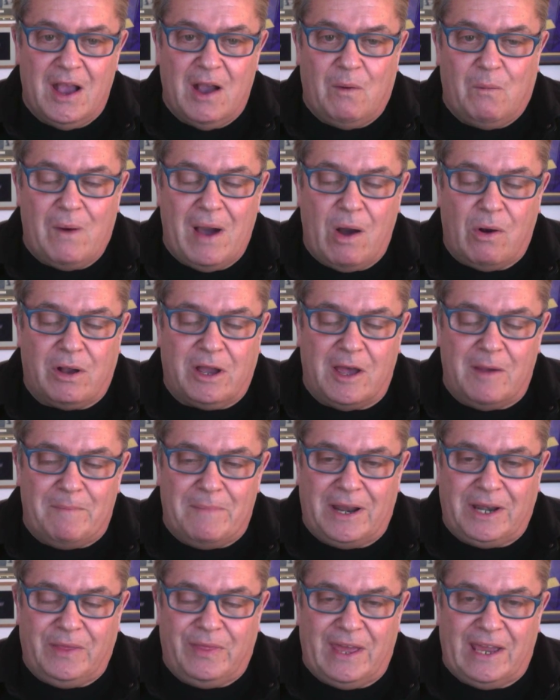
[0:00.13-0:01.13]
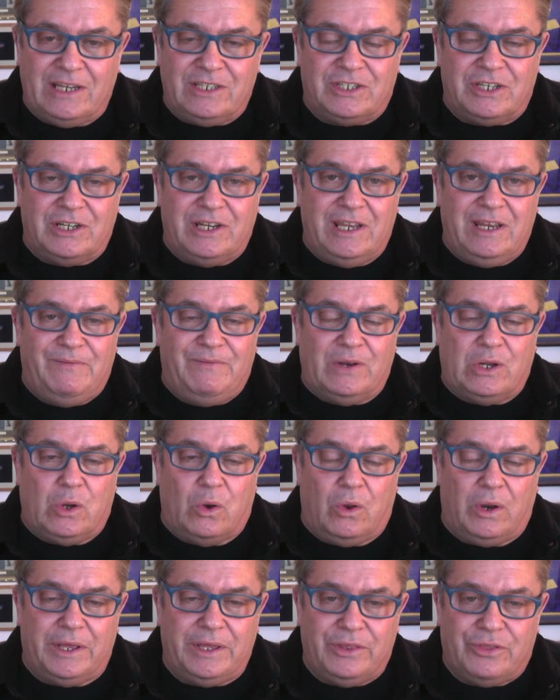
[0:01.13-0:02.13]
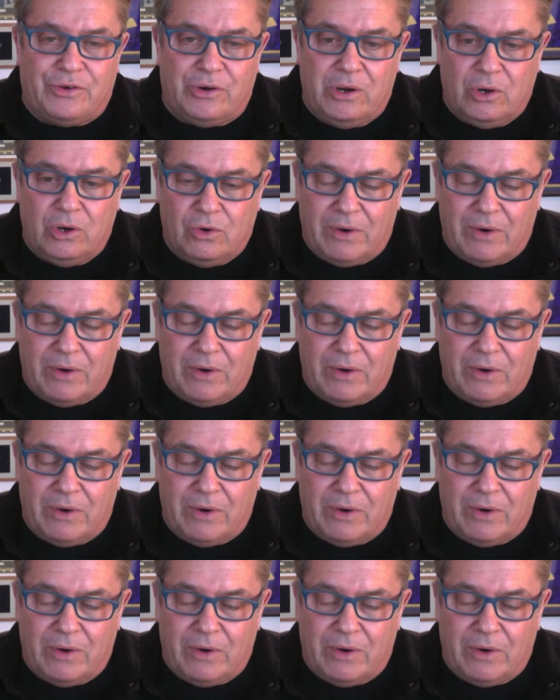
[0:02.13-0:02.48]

Welcome, many thanks indeed for calling through.